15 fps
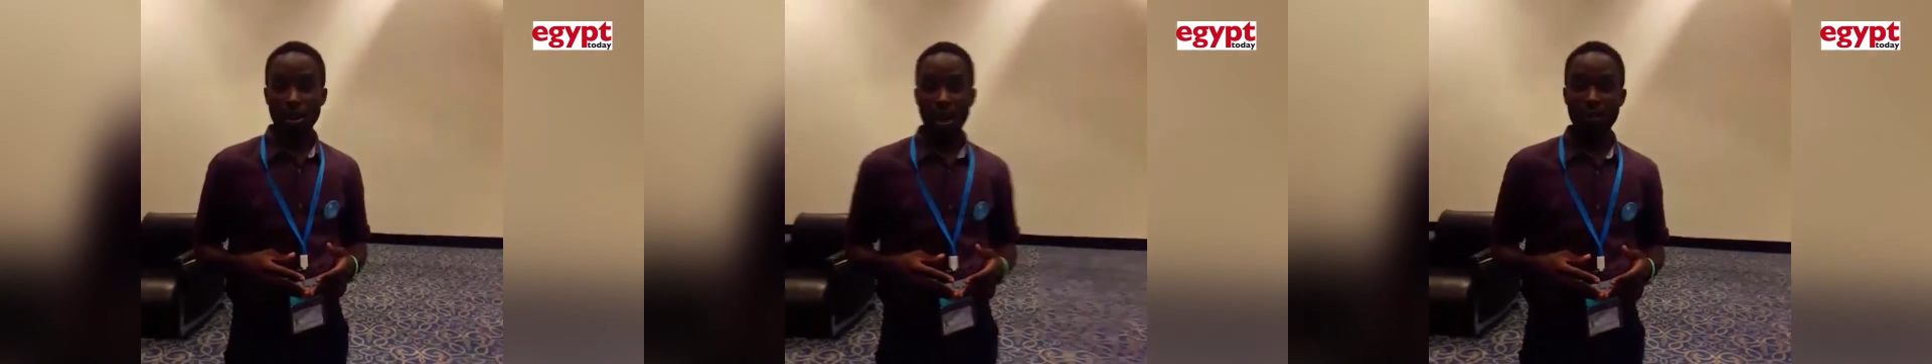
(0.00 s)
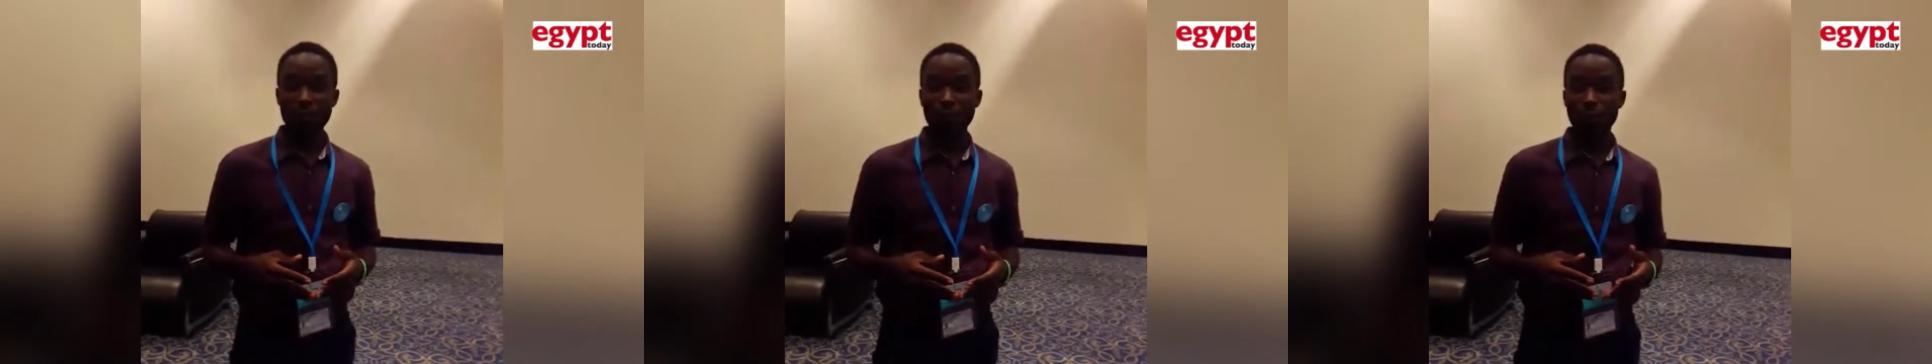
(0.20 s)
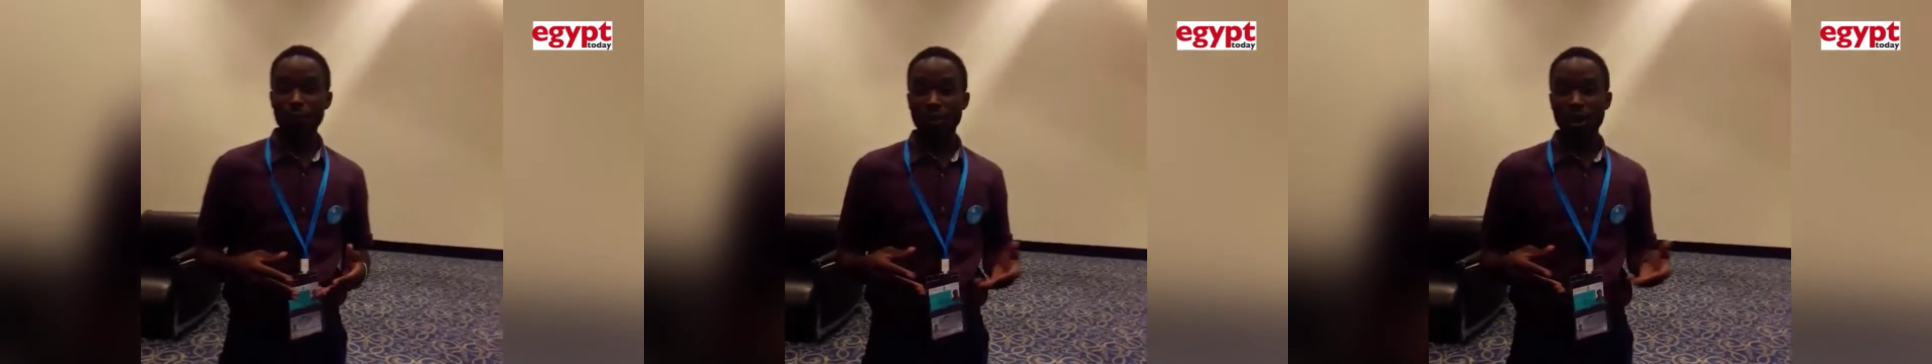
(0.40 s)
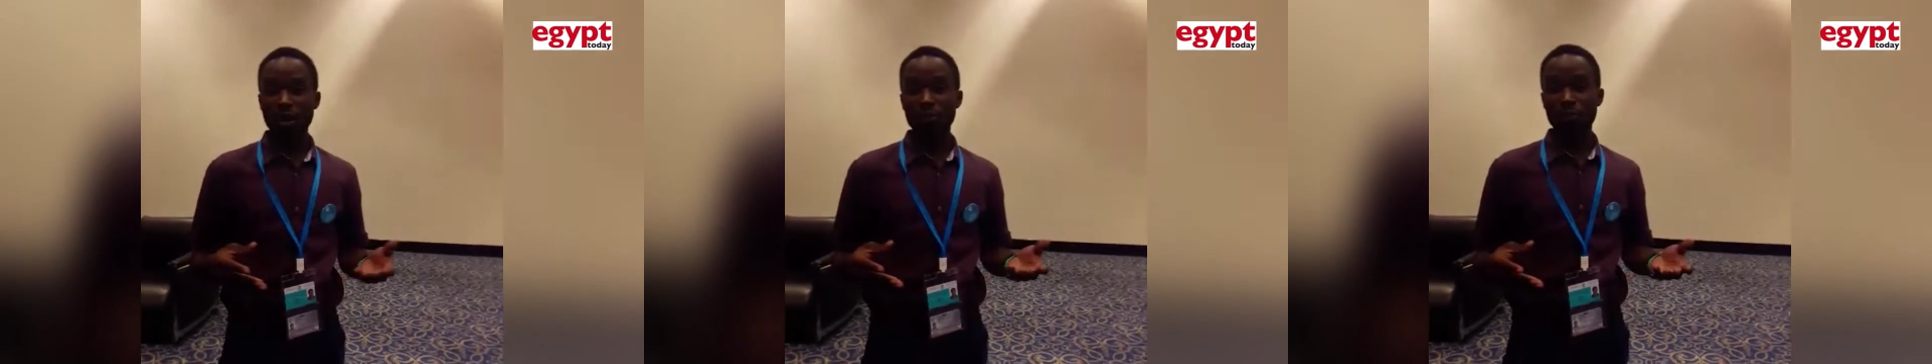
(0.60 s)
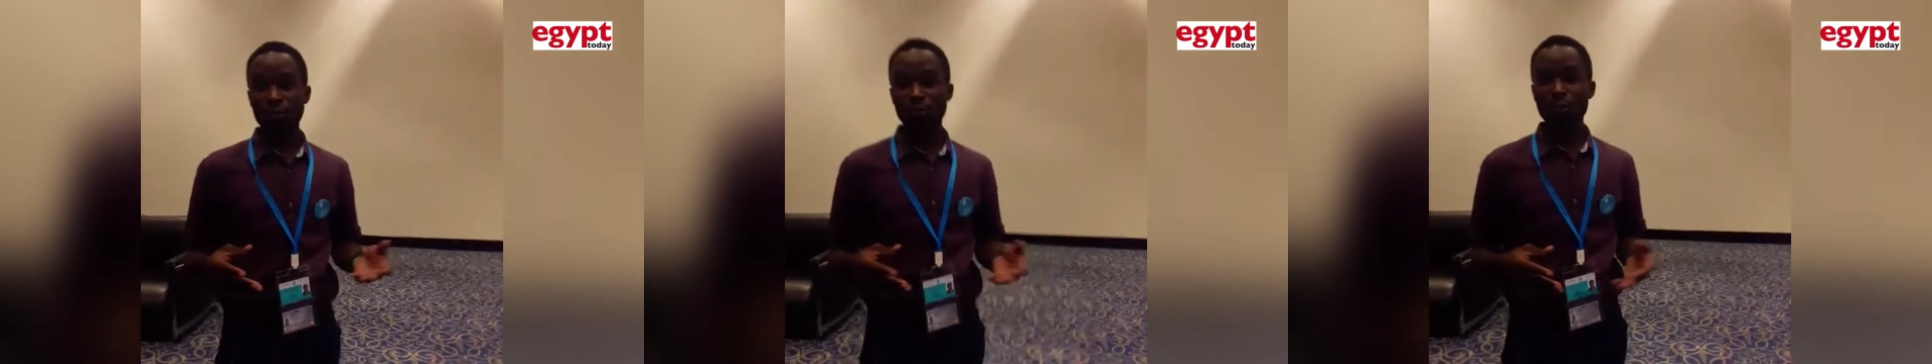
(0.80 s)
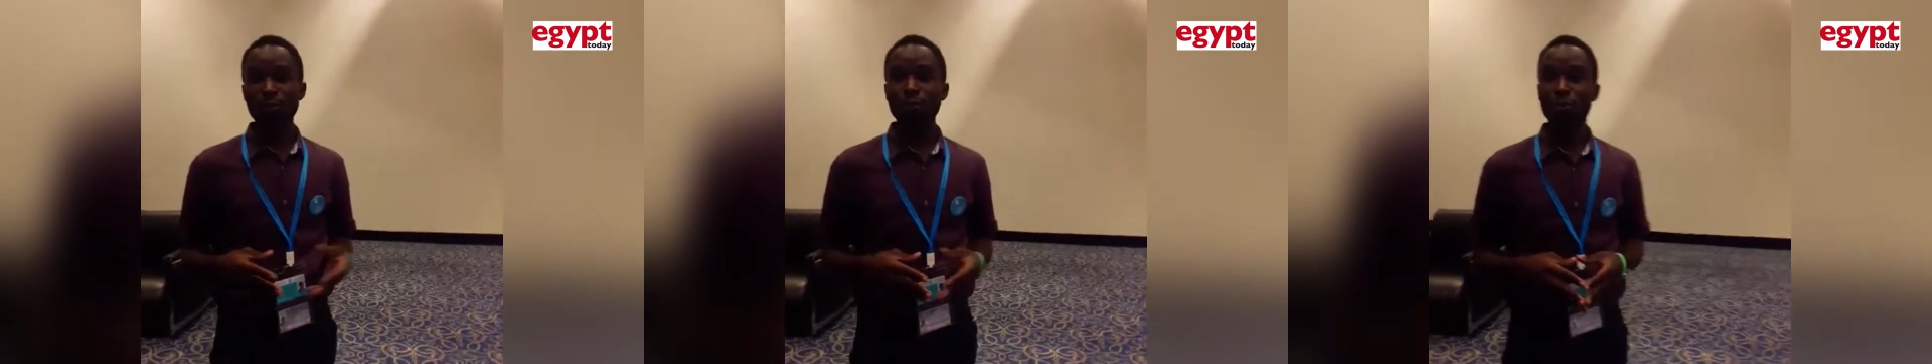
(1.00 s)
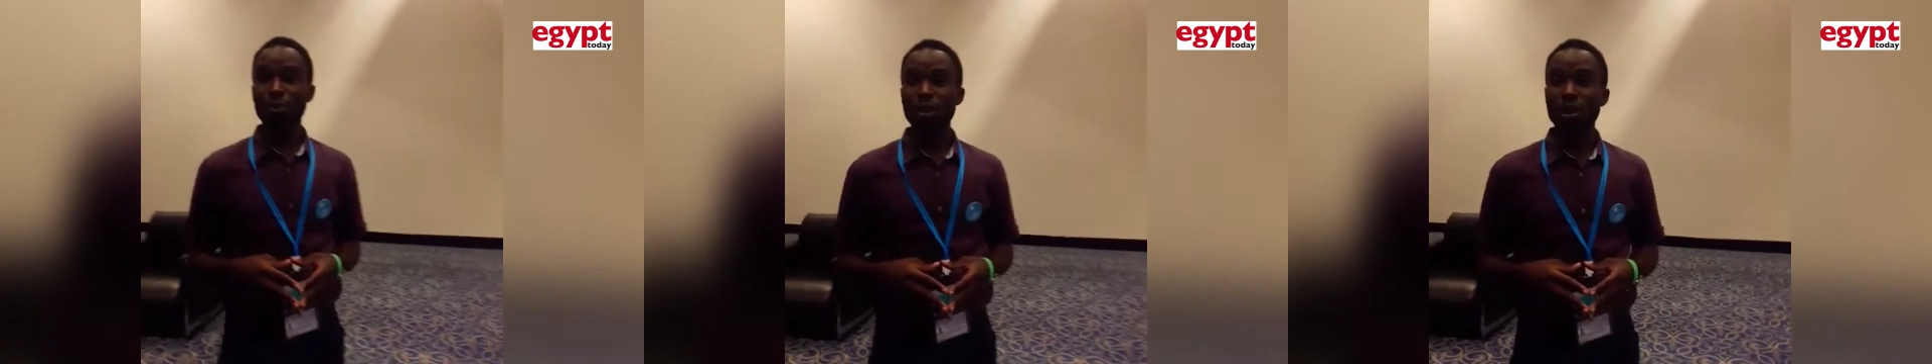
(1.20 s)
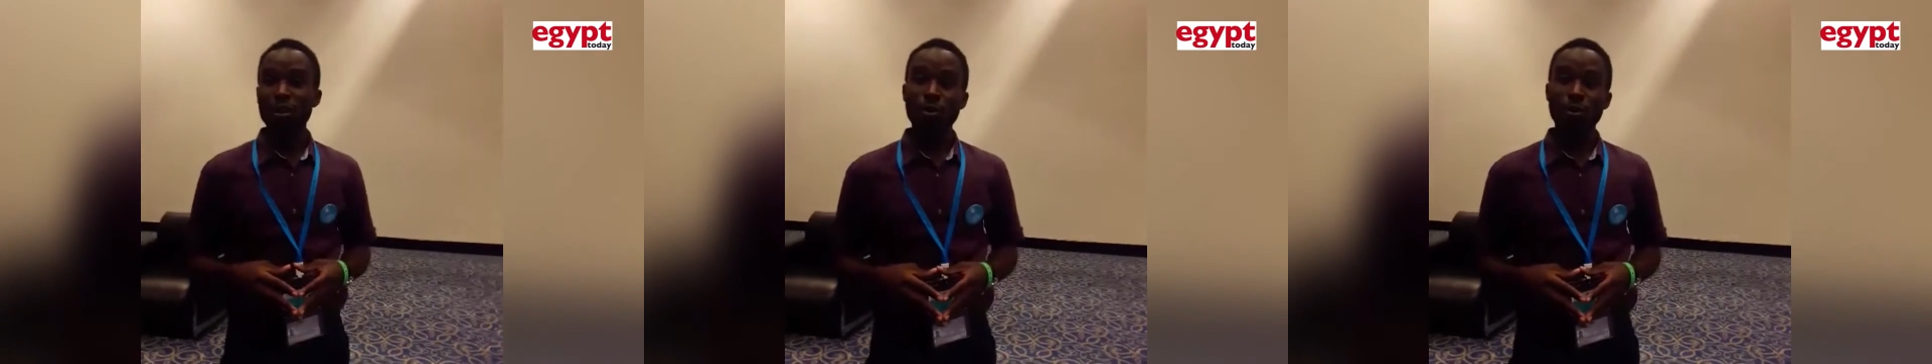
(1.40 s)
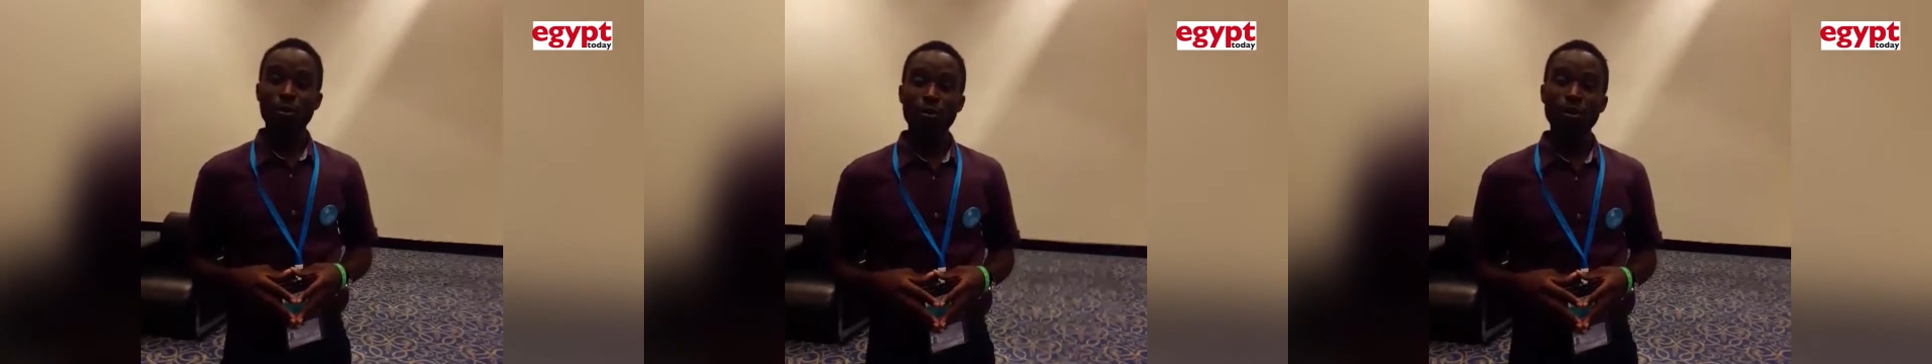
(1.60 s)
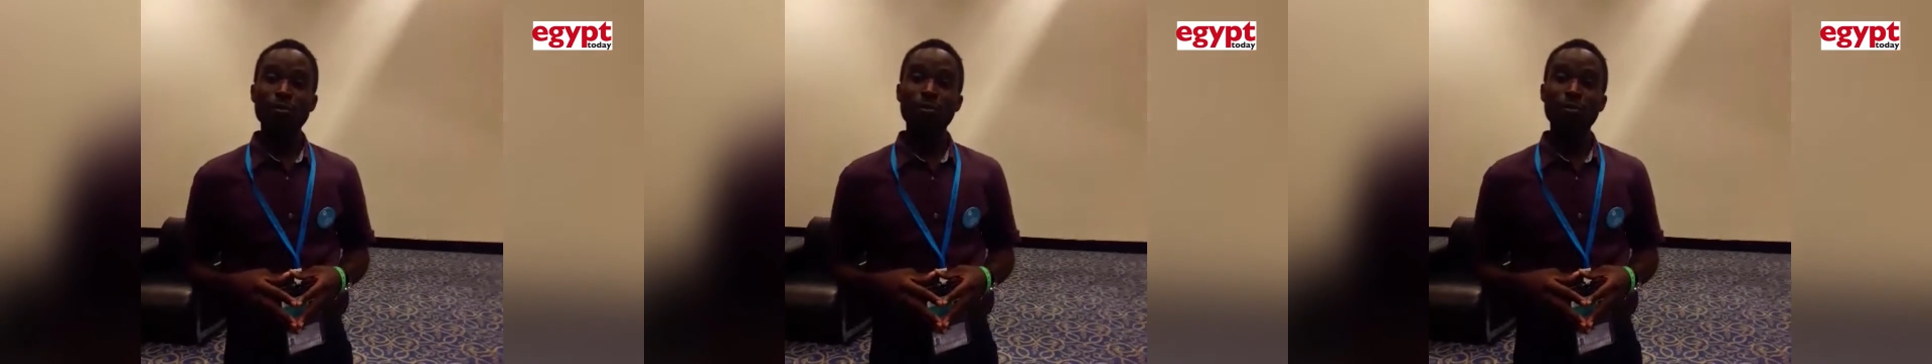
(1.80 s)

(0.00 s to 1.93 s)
I found a troupe called